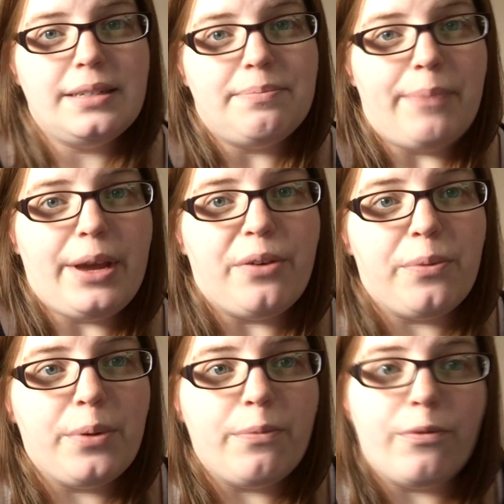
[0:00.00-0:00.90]
make
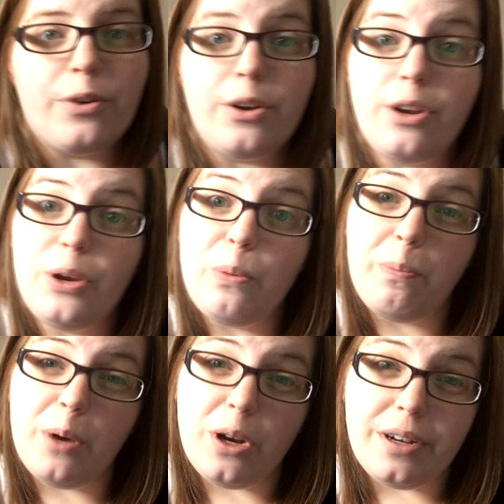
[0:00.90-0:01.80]
room for new
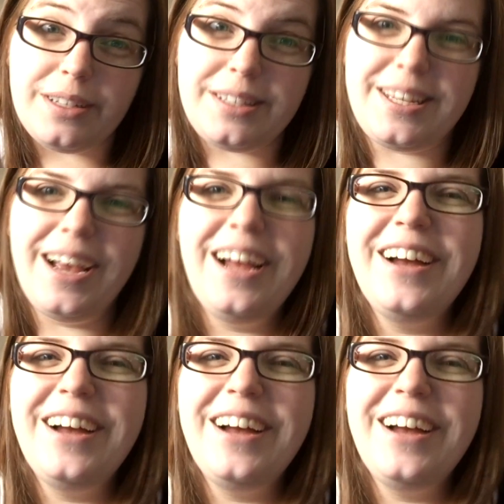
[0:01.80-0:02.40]
books.